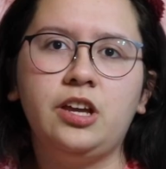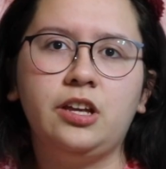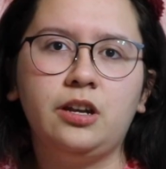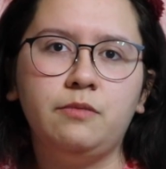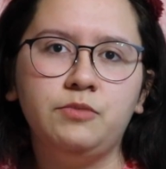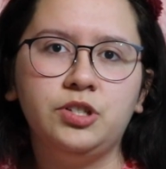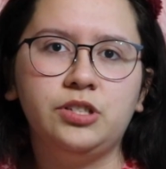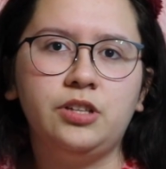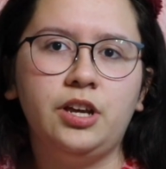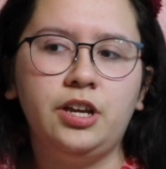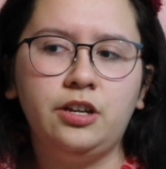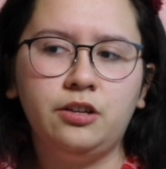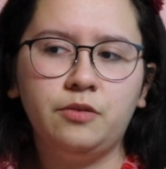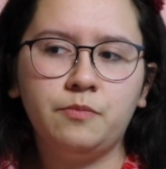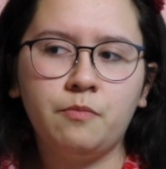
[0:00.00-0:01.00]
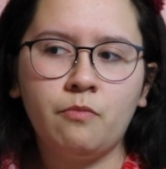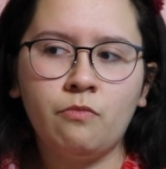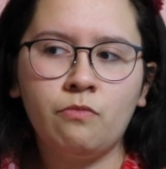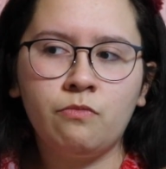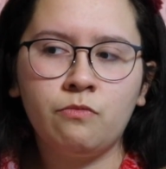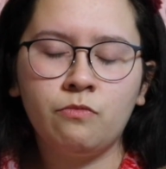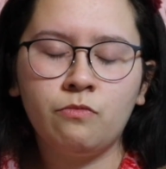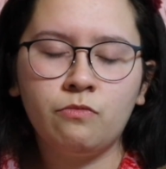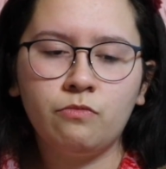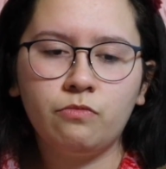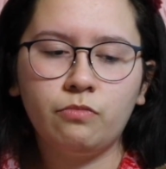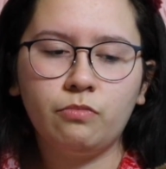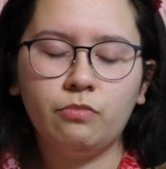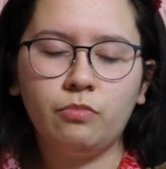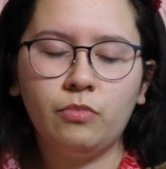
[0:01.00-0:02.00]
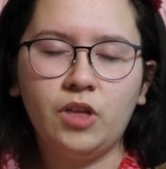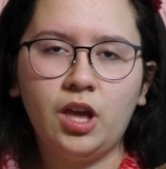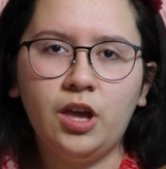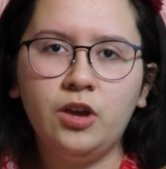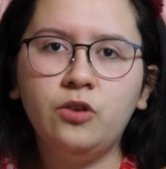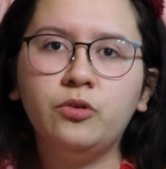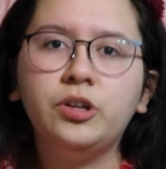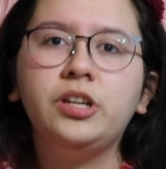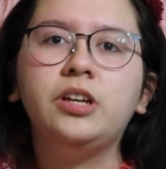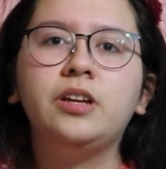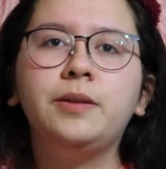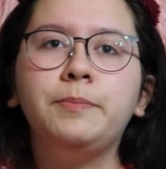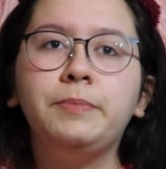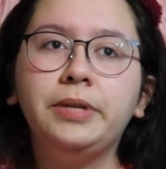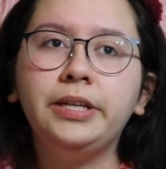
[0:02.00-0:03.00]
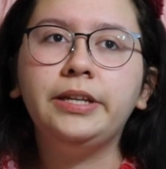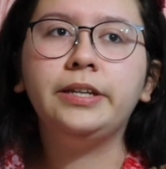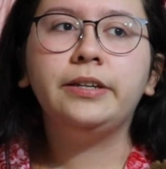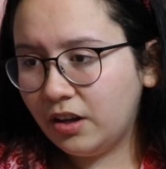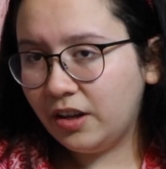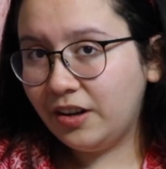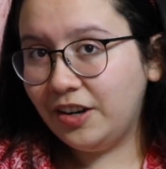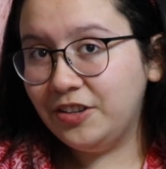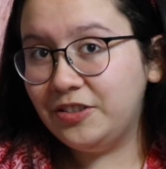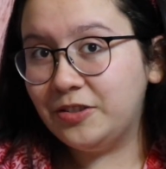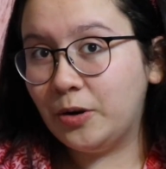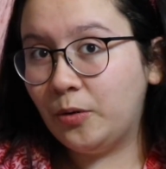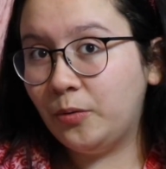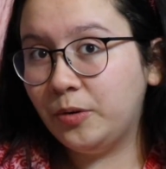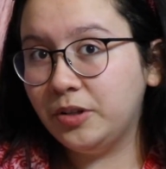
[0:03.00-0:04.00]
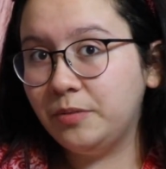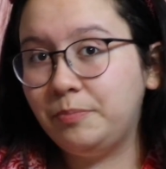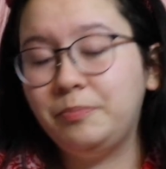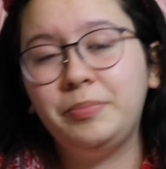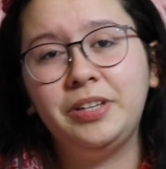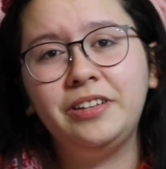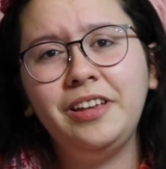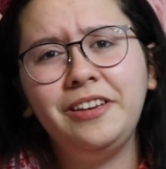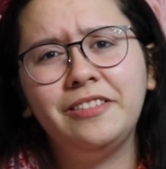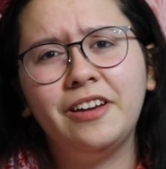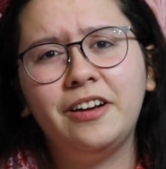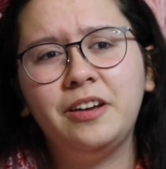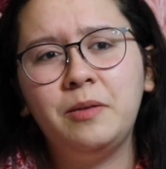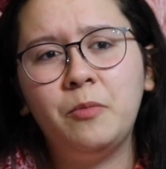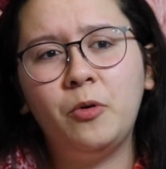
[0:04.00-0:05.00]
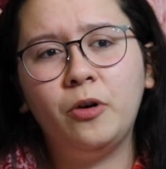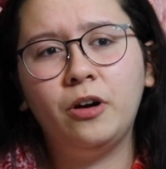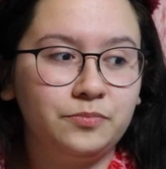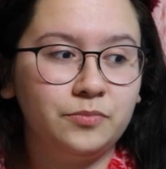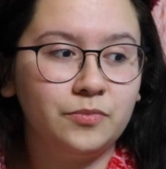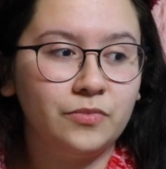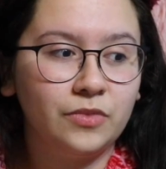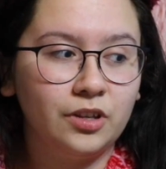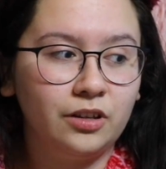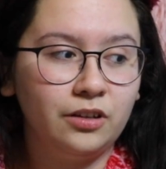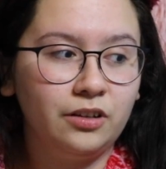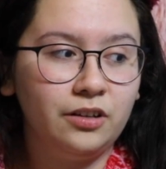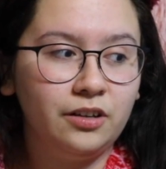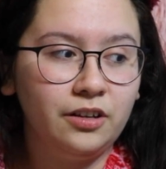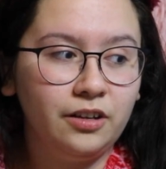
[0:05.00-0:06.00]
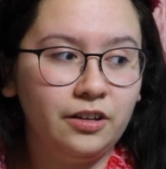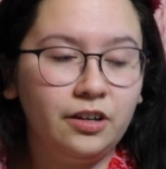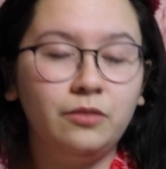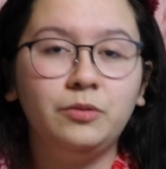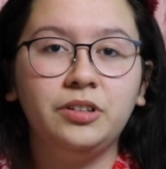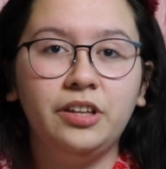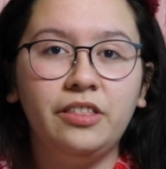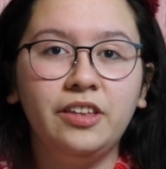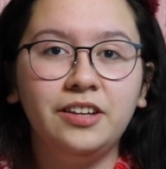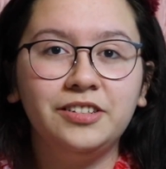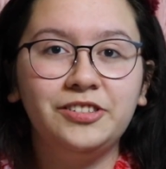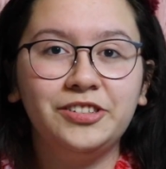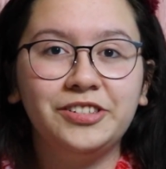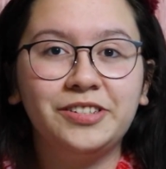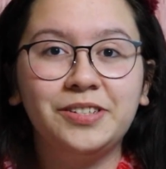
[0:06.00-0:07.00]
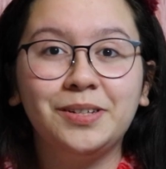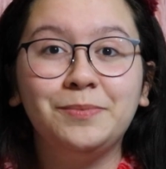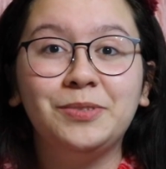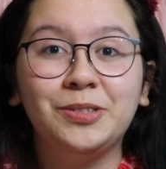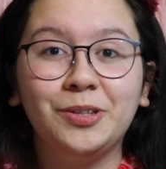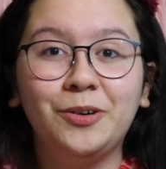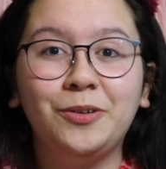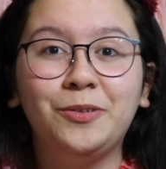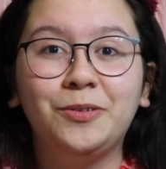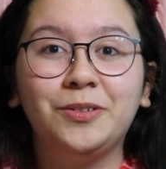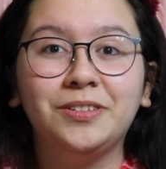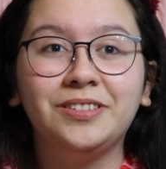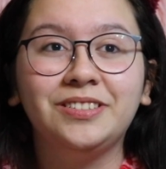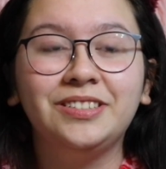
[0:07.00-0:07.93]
and I'm just like angry and mean, and I don't want to be like that anymore. And I really think it's just because I'm so